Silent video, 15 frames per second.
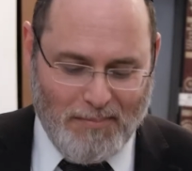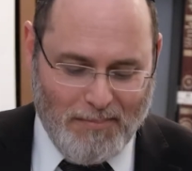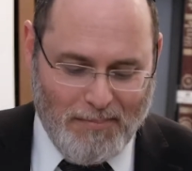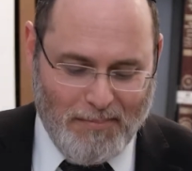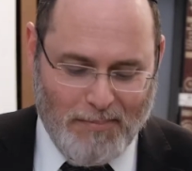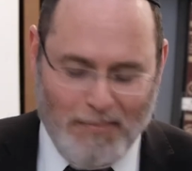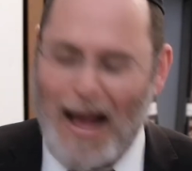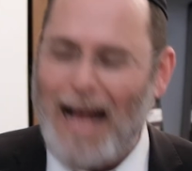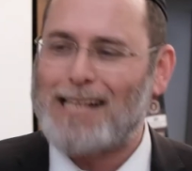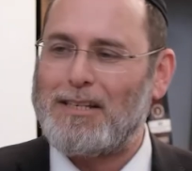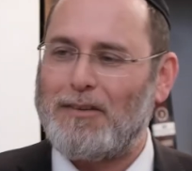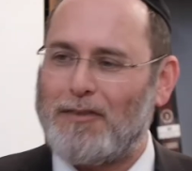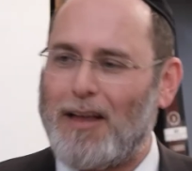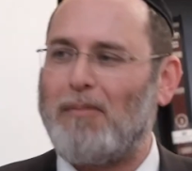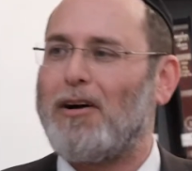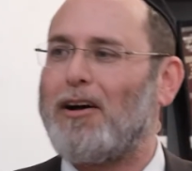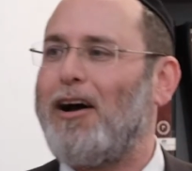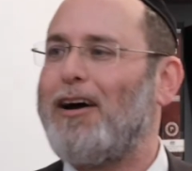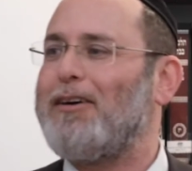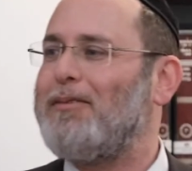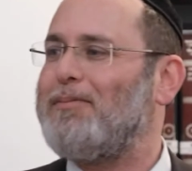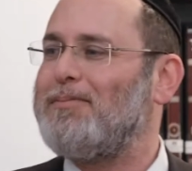massive Talmid
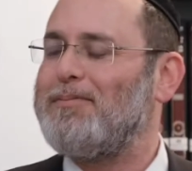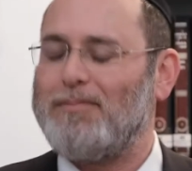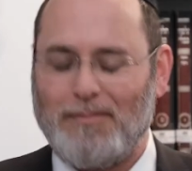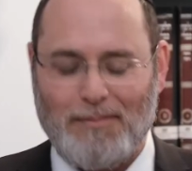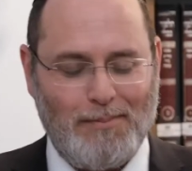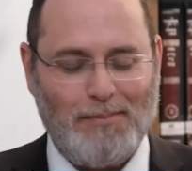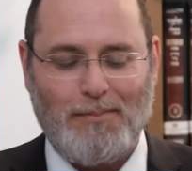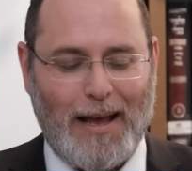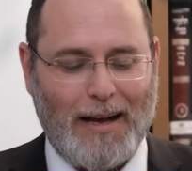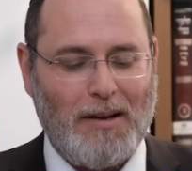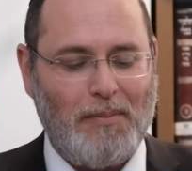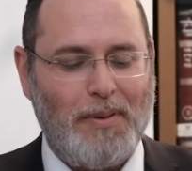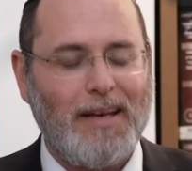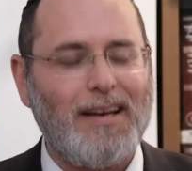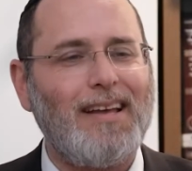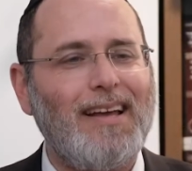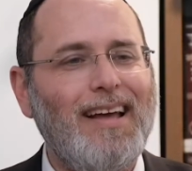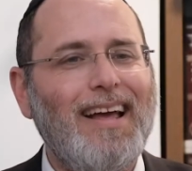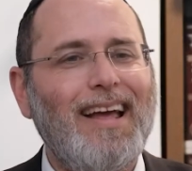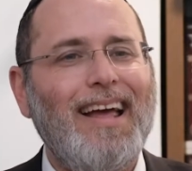Chacham, mega big.